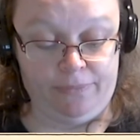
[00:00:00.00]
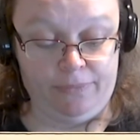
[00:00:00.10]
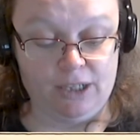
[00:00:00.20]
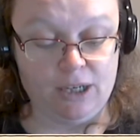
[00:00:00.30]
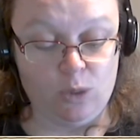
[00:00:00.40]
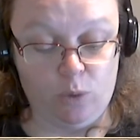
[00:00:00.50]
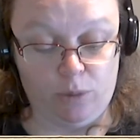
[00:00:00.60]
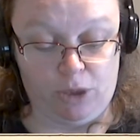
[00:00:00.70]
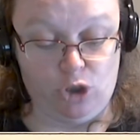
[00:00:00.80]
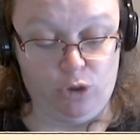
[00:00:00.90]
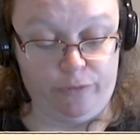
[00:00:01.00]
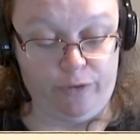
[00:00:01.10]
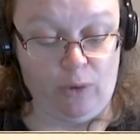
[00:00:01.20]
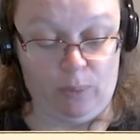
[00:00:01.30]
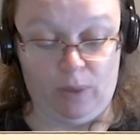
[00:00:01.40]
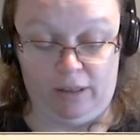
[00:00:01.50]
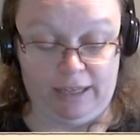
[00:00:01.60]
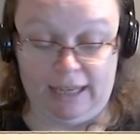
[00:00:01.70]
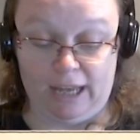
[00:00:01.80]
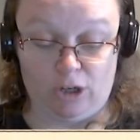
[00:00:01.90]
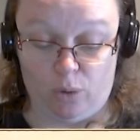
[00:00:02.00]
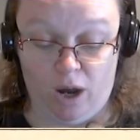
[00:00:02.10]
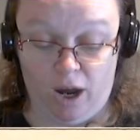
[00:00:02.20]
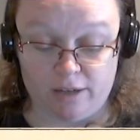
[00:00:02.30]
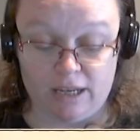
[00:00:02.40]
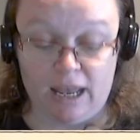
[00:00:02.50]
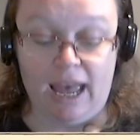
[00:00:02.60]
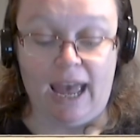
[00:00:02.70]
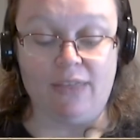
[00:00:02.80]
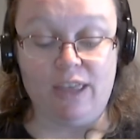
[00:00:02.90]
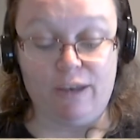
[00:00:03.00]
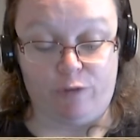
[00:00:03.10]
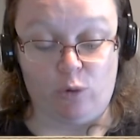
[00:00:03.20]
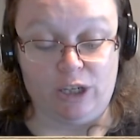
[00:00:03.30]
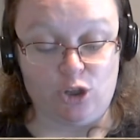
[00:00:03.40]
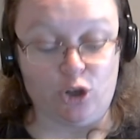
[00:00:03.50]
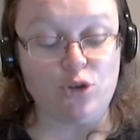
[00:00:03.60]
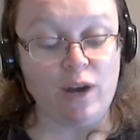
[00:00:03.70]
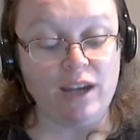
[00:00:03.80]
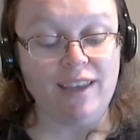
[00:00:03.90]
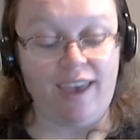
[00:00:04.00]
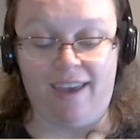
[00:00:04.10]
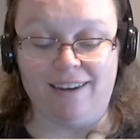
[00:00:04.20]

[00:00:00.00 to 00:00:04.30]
The Tin Woodman knew very well he had no heart, and therefore he took great care